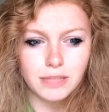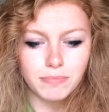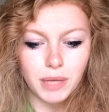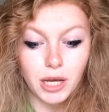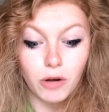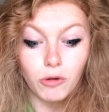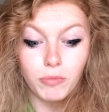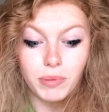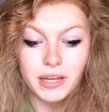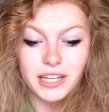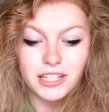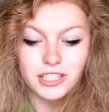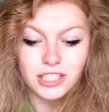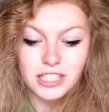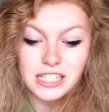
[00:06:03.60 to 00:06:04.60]
but it would be
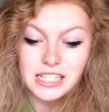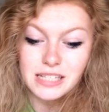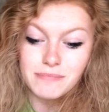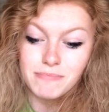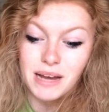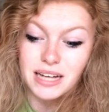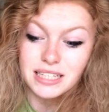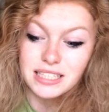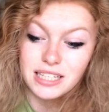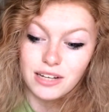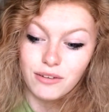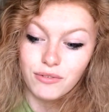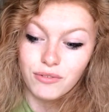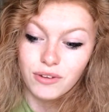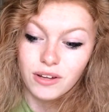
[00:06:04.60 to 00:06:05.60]
just this
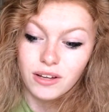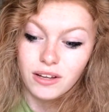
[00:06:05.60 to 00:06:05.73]
massive